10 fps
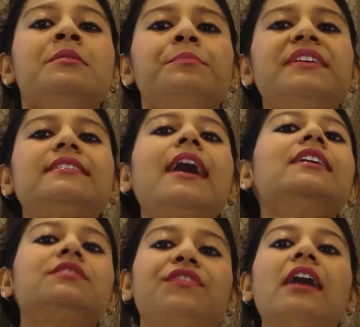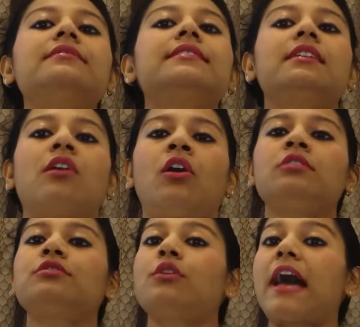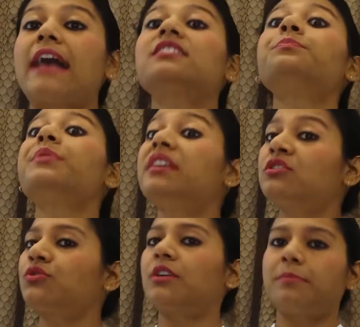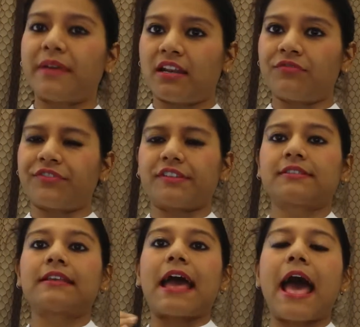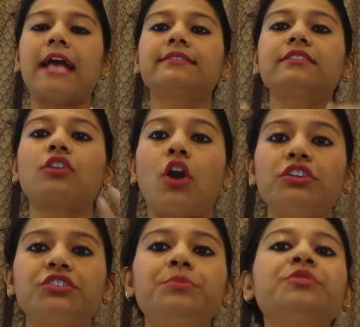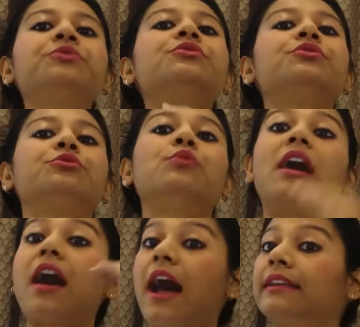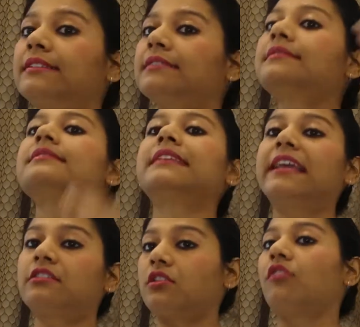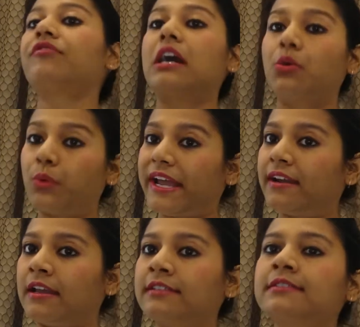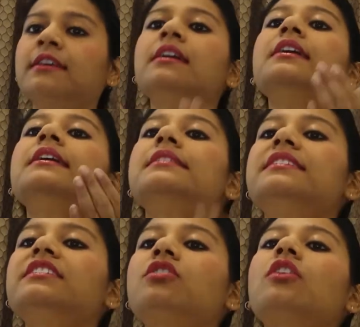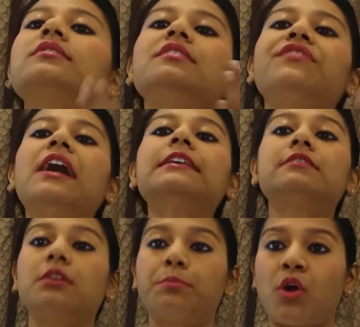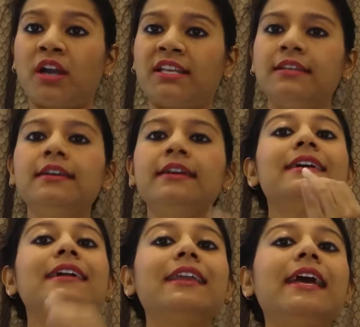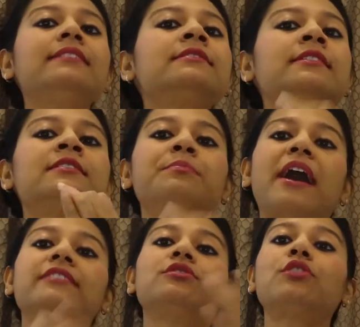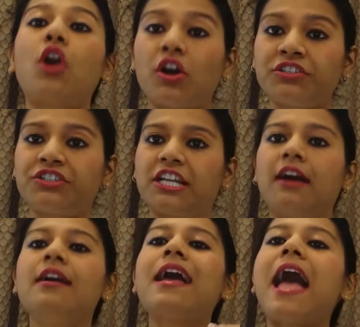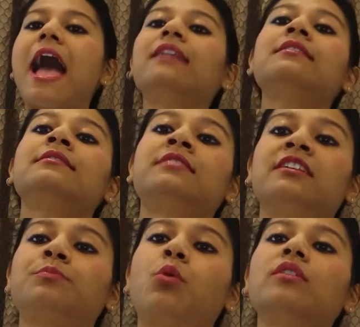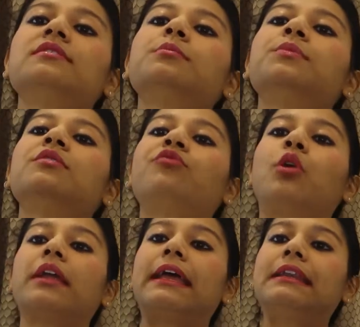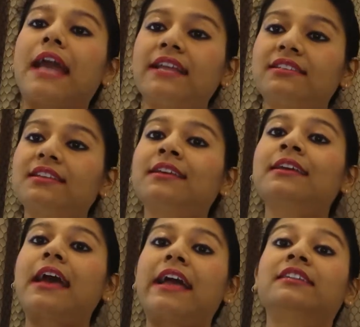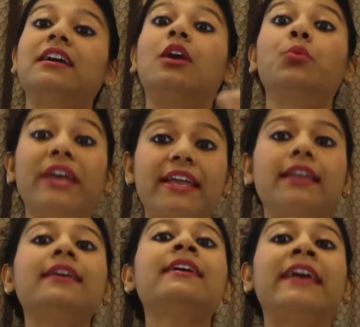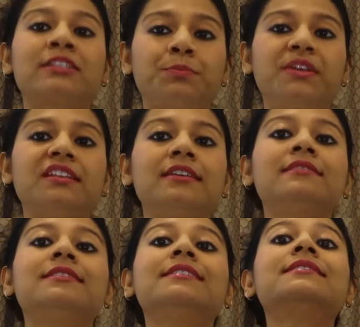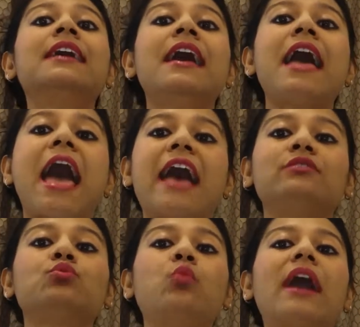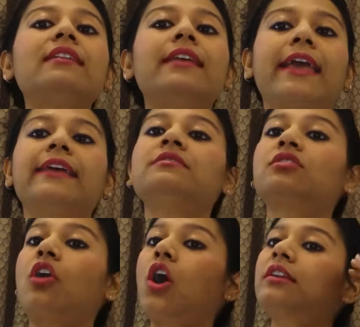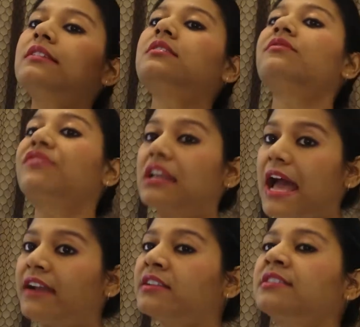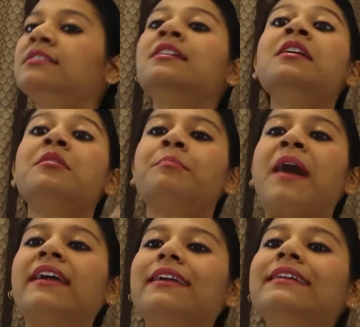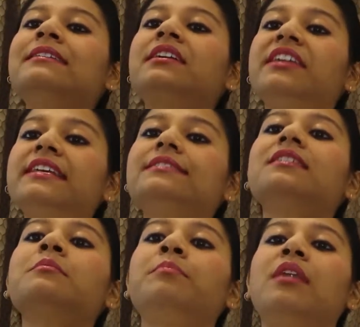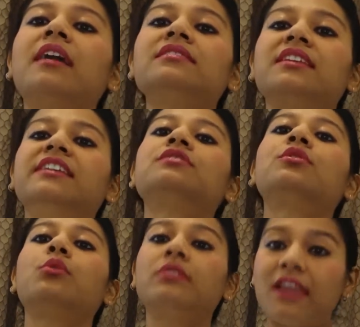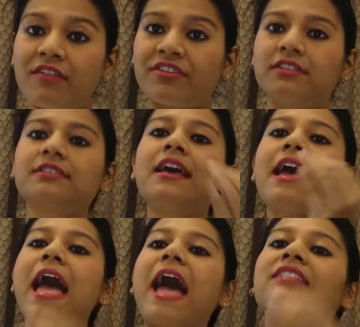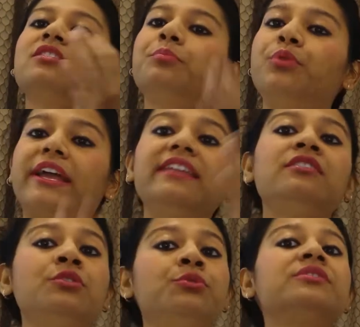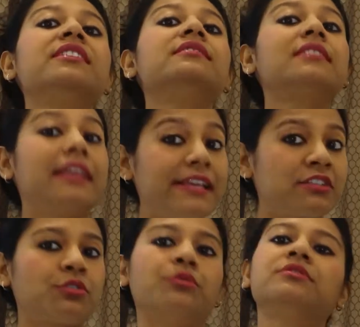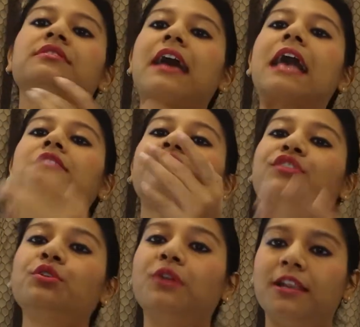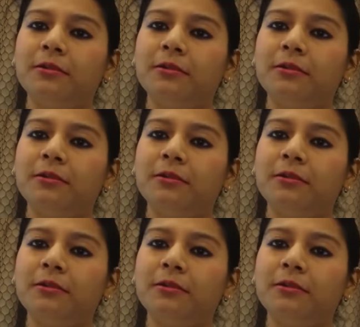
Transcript: Besides, fasting also has spiritual benefits as it contributes to a heightened state of awareness, detoxifies the body, cleanses mitochondria, and is responsible for enlightening and awakening experiences as one gains cognitive clarity by increasing blood ketone levels, and the brain uses ketones as fuel.